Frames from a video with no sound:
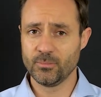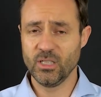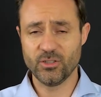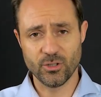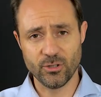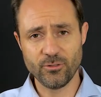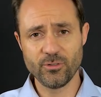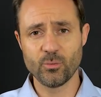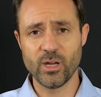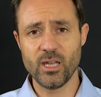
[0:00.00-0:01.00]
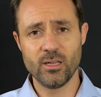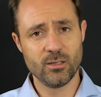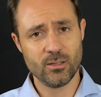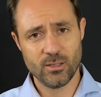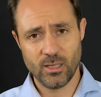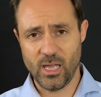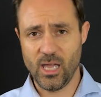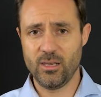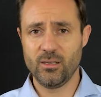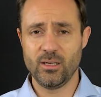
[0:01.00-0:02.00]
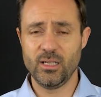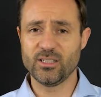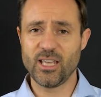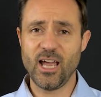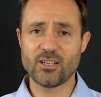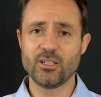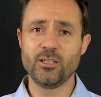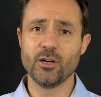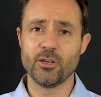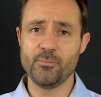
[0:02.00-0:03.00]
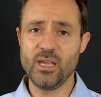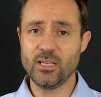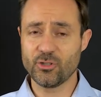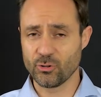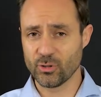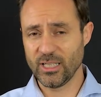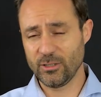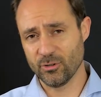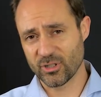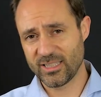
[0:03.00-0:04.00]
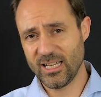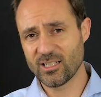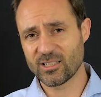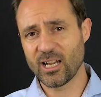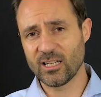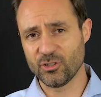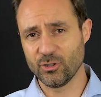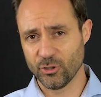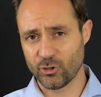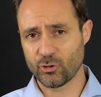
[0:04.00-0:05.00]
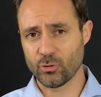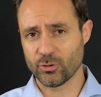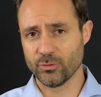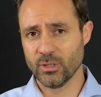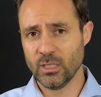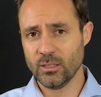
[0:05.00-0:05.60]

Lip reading: It's a novel way and it's actually gonna make sure that your sales cycle is gonna shorten.